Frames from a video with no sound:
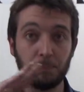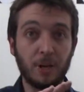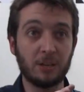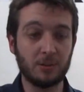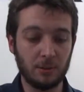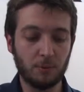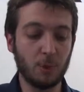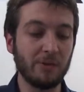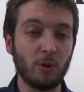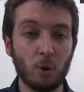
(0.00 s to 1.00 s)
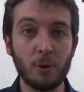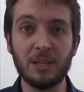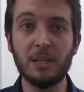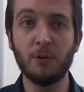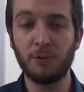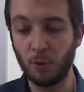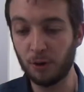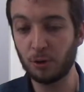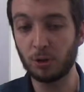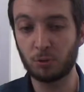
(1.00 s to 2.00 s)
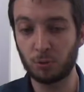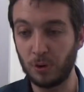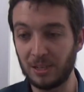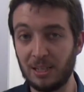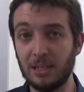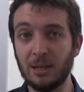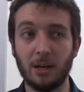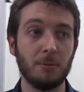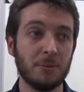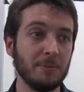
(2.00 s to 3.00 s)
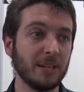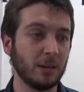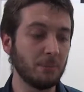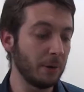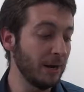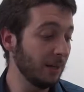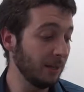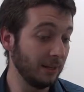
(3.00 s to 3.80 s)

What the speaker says: But we have already a 420 millimeter barrel,